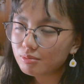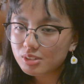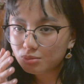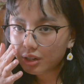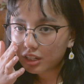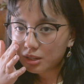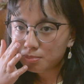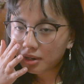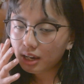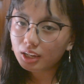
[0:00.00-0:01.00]
is where I keep
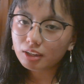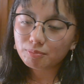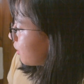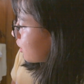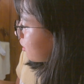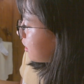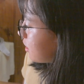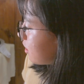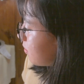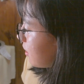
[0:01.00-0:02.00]
my
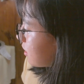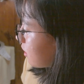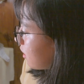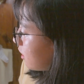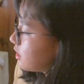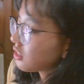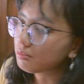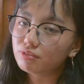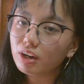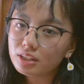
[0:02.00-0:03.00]
pictures, basically some
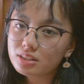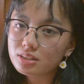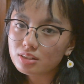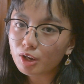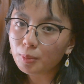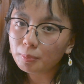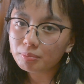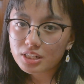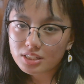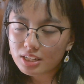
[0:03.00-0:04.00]
fonts, some
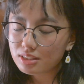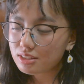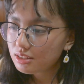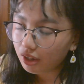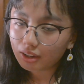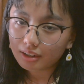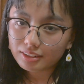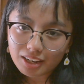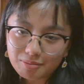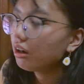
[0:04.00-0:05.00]
presets, and
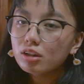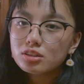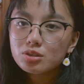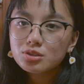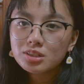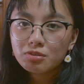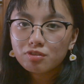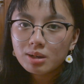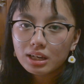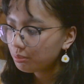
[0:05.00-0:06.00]
yeah. Also, some of
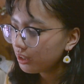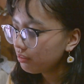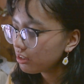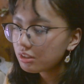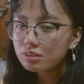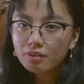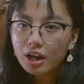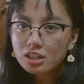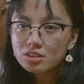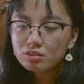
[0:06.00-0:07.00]
my previous
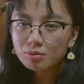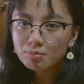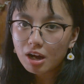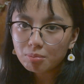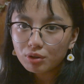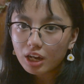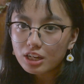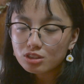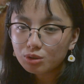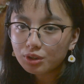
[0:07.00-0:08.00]
files from the MacBook I
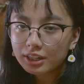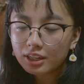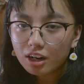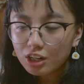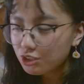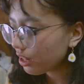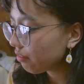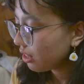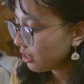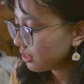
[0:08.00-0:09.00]
stored in a hard drive.
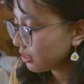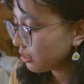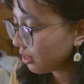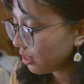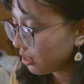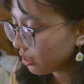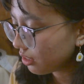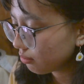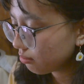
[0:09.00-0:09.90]
This is the